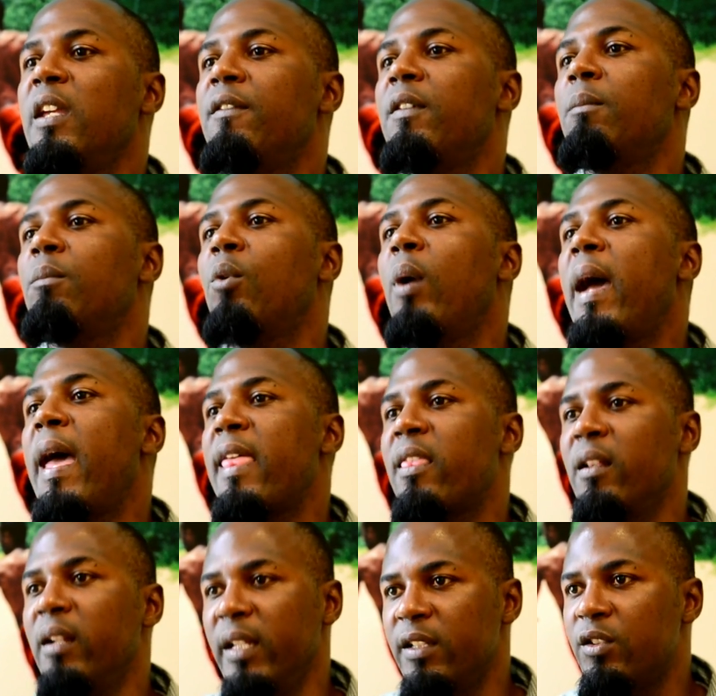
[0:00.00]
even more
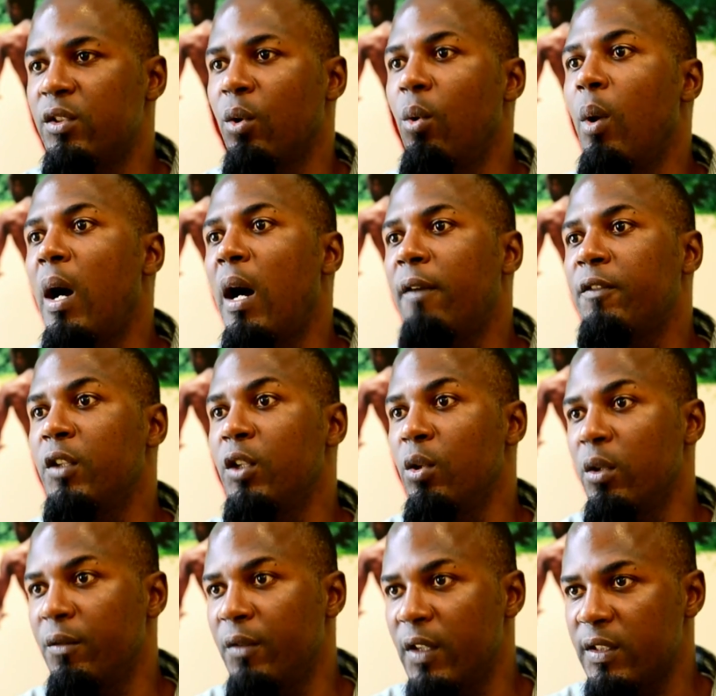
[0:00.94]
athletes to go off to
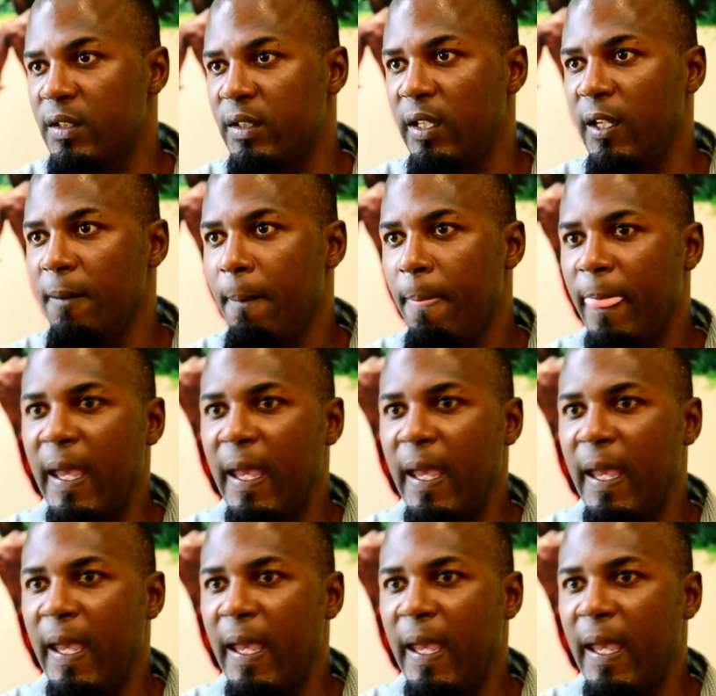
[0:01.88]
university.